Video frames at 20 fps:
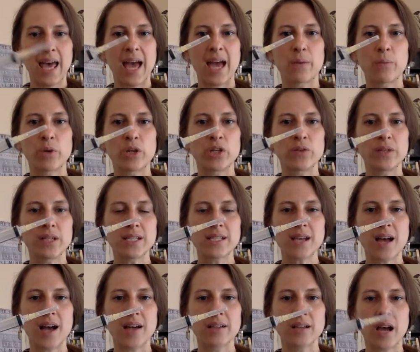And when you need
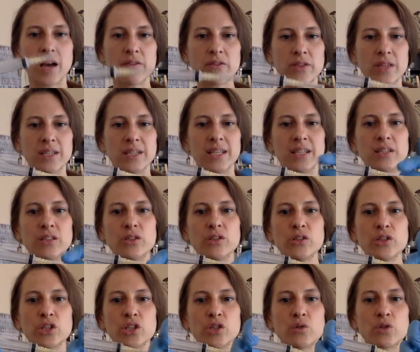to uncover the needle,
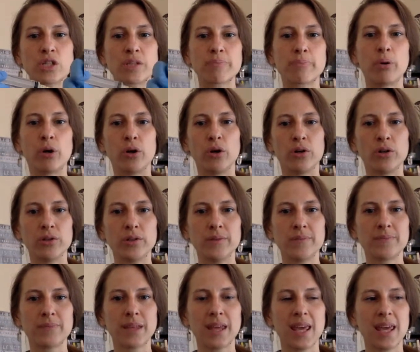you just pull.
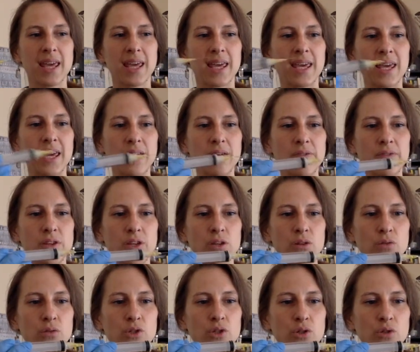If
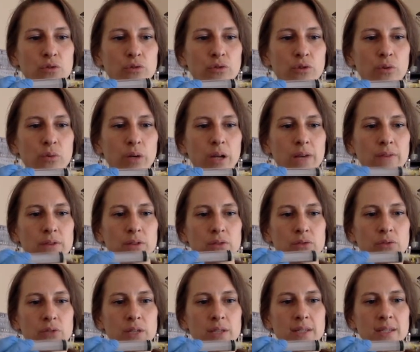you do, for whatever
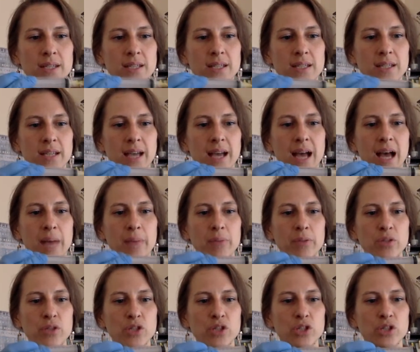reason,
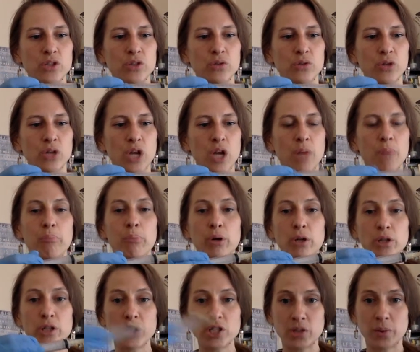happen to
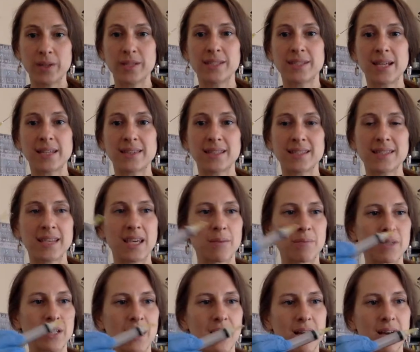pull and twist at the same
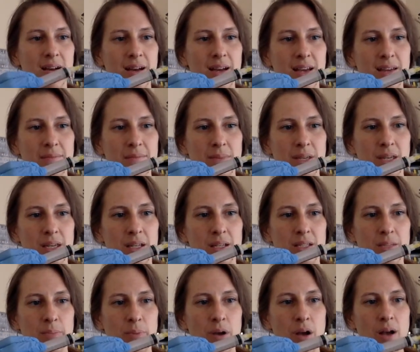time, it
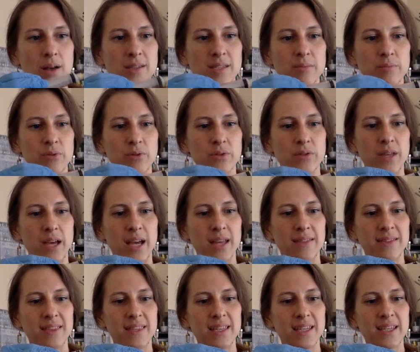is possible that
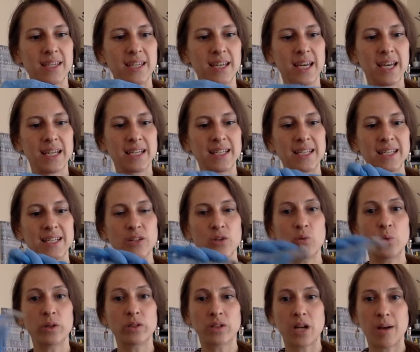the needle
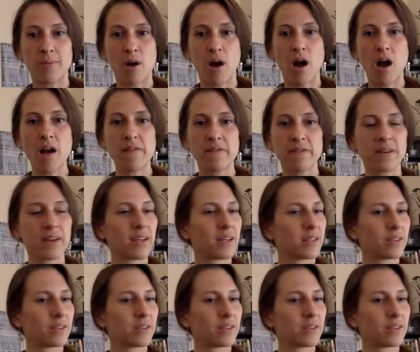will come off.